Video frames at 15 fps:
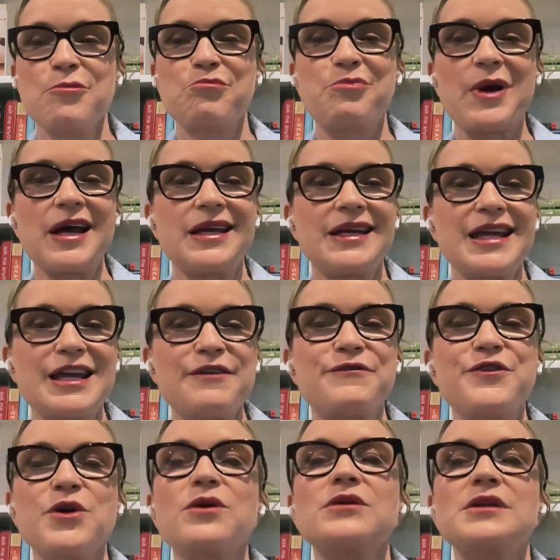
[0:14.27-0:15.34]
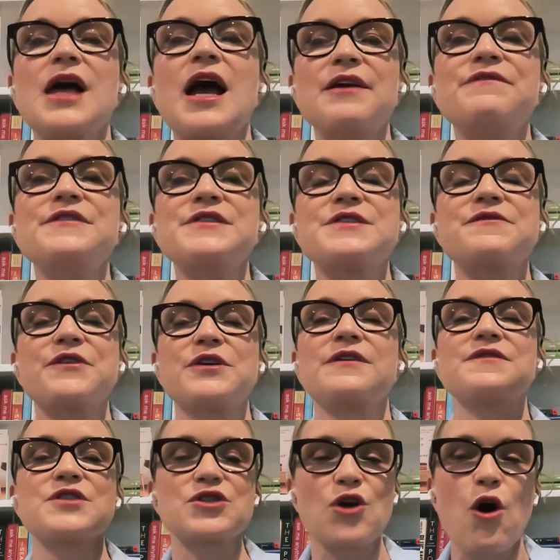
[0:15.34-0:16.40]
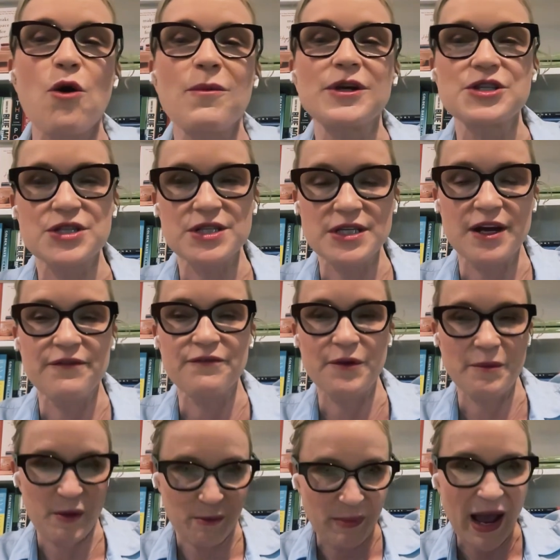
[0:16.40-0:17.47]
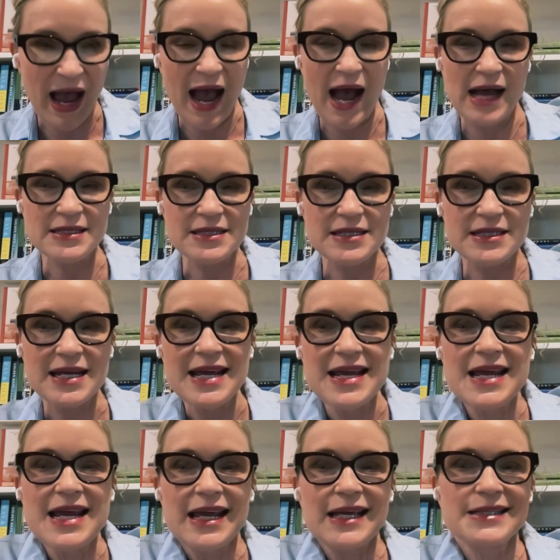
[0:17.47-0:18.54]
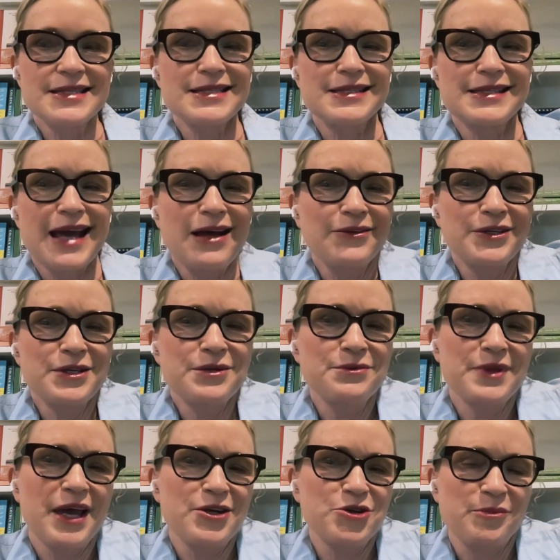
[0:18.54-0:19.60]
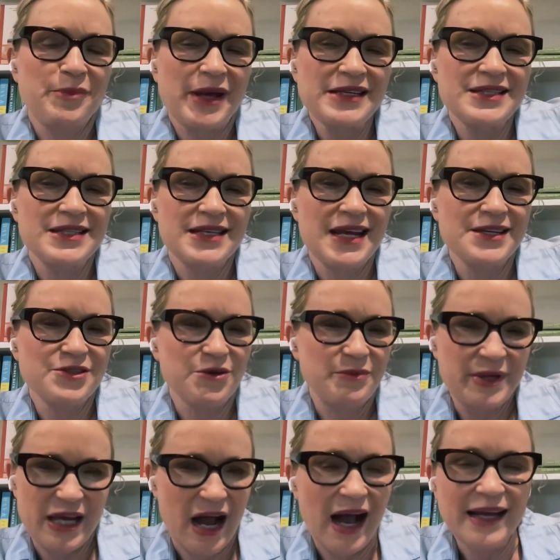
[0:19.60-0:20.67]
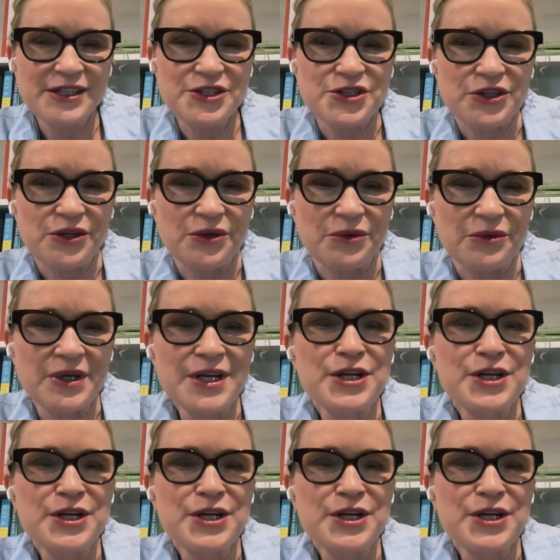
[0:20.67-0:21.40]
But if your life is full of so much stuff from the past, it's telling you that your best days are behind you.